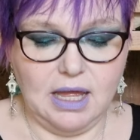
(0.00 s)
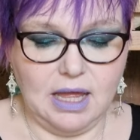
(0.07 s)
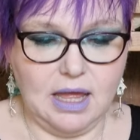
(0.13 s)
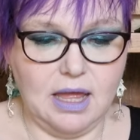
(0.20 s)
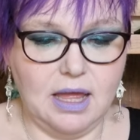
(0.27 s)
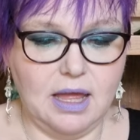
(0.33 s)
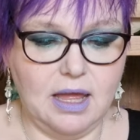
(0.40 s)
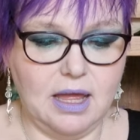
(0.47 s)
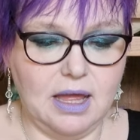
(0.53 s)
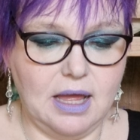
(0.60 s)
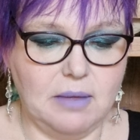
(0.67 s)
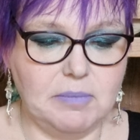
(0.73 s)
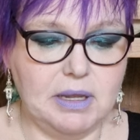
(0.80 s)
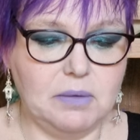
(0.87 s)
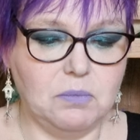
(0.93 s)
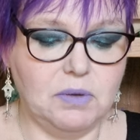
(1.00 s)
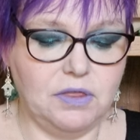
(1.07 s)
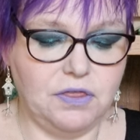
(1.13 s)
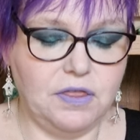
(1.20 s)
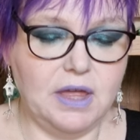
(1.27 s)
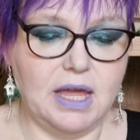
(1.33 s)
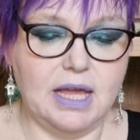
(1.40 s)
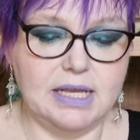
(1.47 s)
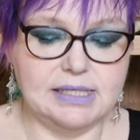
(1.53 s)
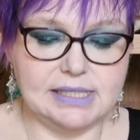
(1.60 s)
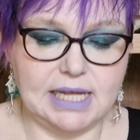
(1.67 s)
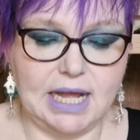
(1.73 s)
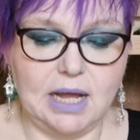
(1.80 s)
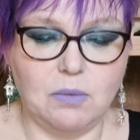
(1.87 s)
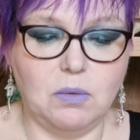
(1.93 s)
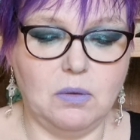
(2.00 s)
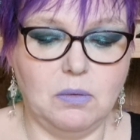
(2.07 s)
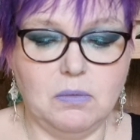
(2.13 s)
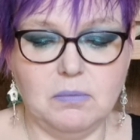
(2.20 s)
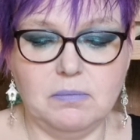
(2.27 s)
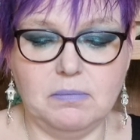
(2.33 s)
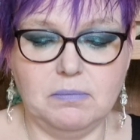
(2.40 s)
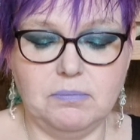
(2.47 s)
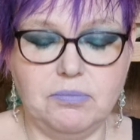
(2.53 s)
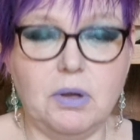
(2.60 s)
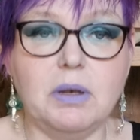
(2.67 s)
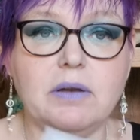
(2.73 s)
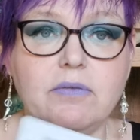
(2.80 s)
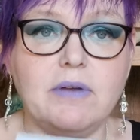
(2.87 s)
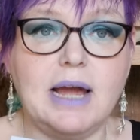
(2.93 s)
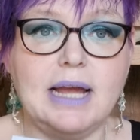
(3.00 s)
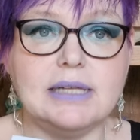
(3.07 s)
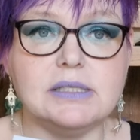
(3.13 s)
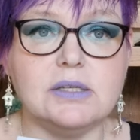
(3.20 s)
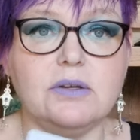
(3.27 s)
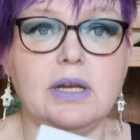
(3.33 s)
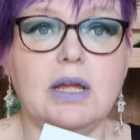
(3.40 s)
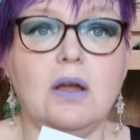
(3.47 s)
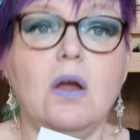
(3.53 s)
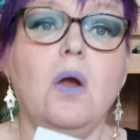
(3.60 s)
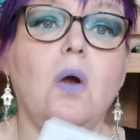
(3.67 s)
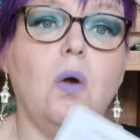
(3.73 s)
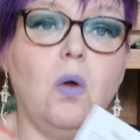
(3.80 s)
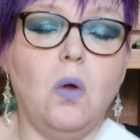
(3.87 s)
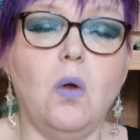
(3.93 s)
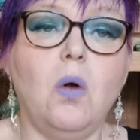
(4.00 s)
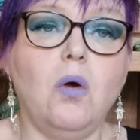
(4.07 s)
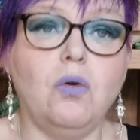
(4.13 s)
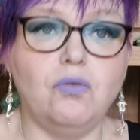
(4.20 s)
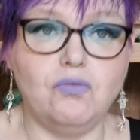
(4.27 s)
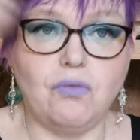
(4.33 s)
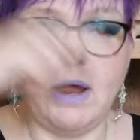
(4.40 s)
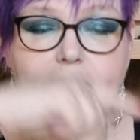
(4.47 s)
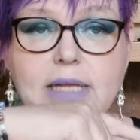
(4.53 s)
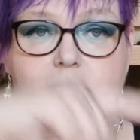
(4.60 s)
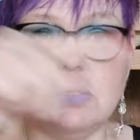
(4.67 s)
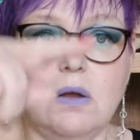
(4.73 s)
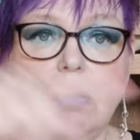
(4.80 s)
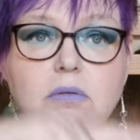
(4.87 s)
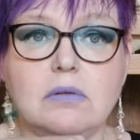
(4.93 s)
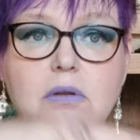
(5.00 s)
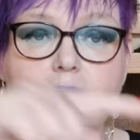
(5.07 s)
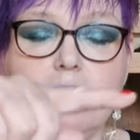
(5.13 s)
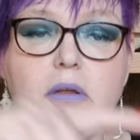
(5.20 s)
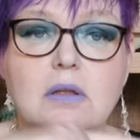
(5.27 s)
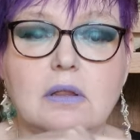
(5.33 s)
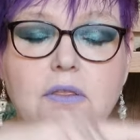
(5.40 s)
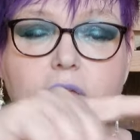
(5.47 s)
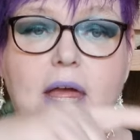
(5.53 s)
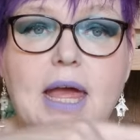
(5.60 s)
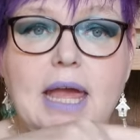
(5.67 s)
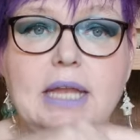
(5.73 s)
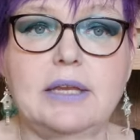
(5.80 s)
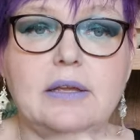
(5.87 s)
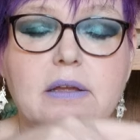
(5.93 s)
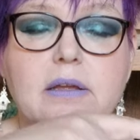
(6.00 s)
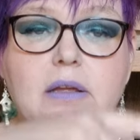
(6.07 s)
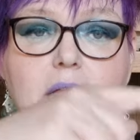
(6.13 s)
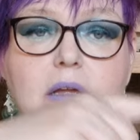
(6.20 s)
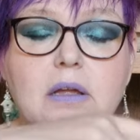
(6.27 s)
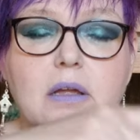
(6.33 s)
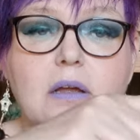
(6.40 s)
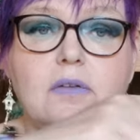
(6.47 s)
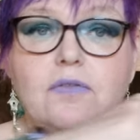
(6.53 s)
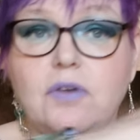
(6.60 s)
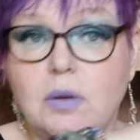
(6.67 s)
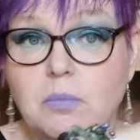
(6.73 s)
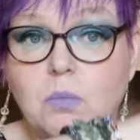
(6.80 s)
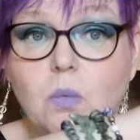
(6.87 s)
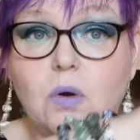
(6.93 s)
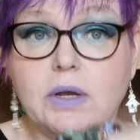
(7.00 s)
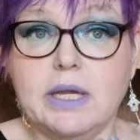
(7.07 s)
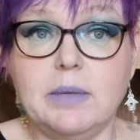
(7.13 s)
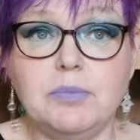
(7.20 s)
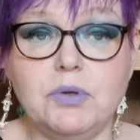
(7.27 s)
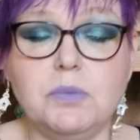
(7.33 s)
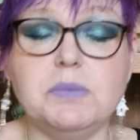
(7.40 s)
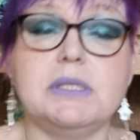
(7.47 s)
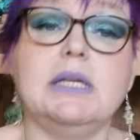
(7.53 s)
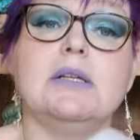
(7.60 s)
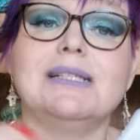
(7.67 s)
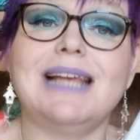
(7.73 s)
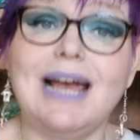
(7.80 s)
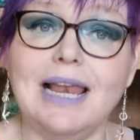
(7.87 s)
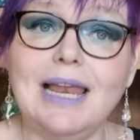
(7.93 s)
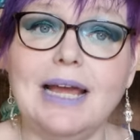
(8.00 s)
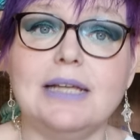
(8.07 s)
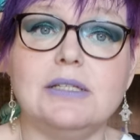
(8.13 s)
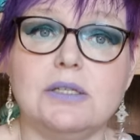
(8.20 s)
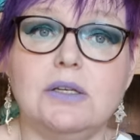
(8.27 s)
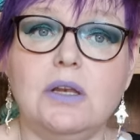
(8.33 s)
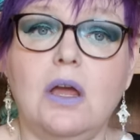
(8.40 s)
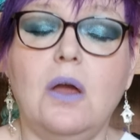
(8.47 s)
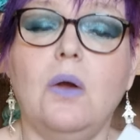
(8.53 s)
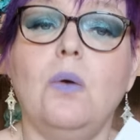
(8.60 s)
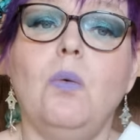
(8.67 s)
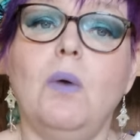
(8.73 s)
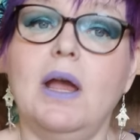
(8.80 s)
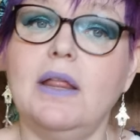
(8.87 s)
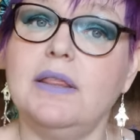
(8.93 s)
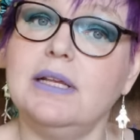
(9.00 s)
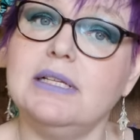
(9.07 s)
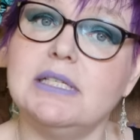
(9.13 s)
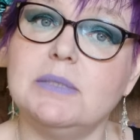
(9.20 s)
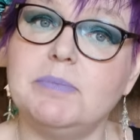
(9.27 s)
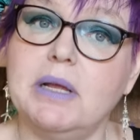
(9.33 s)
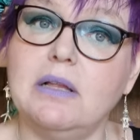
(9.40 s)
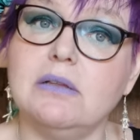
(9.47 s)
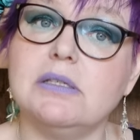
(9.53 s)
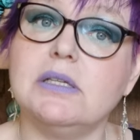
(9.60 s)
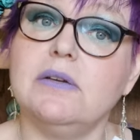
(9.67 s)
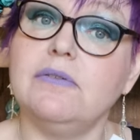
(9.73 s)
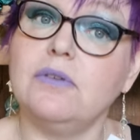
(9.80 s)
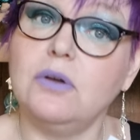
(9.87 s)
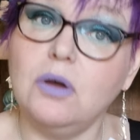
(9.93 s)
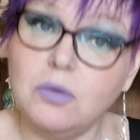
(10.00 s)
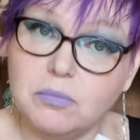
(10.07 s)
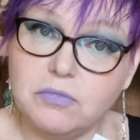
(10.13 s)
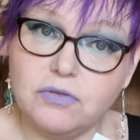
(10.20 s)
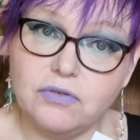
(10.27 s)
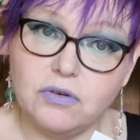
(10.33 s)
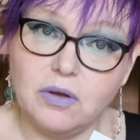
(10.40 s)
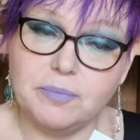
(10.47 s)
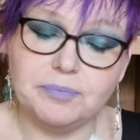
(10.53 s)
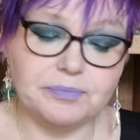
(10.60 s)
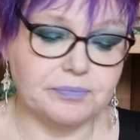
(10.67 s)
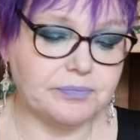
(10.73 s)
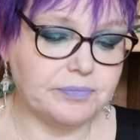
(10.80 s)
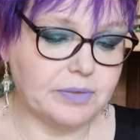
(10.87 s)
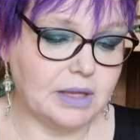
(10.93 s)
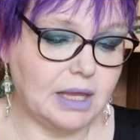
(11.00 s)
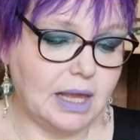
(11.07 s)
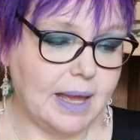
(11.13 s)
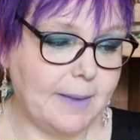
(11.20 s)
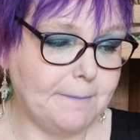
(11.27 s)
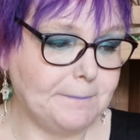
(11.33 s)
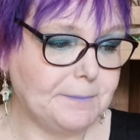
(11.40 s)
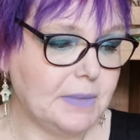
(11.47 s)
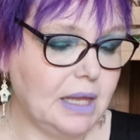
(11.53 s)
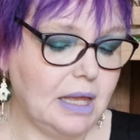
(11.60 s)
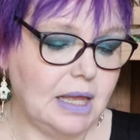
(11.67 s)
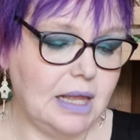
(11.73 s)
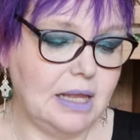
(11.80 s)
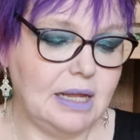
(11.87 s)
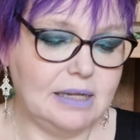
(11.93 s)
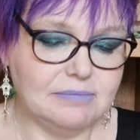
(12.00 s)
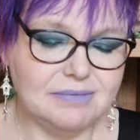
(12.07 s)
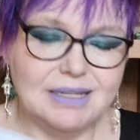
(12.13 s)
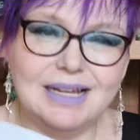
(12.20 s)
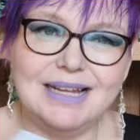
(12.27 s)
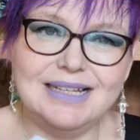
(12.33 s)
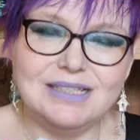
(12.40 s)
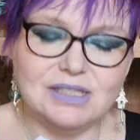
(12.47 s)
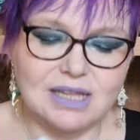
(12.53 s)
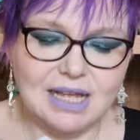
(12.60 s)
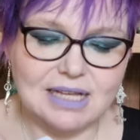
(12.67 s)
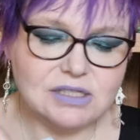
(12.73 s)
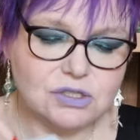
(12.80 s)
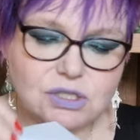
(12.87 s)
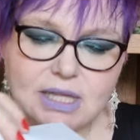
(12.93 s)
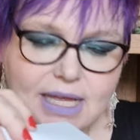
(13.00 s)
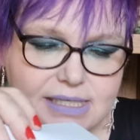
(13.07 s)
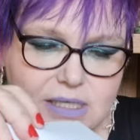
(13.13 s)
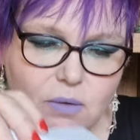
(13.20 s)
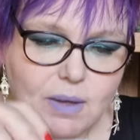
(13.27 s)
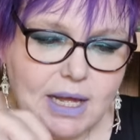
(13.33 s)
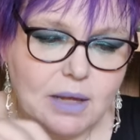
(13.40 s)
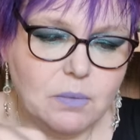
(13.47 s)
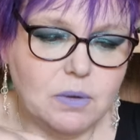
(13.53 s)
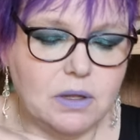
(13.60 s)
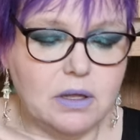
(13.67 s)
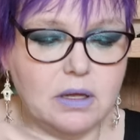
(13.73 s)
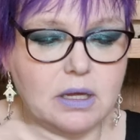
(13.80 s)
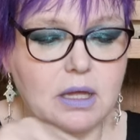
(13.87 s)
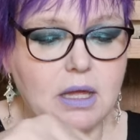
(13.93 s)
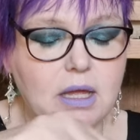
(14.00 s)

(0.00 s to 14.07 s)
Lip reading: I mean, with this, I will probably write on it or write on the header from Wonky Broomsticks. I like to know where these spells have come from. Yeah, that's how I work.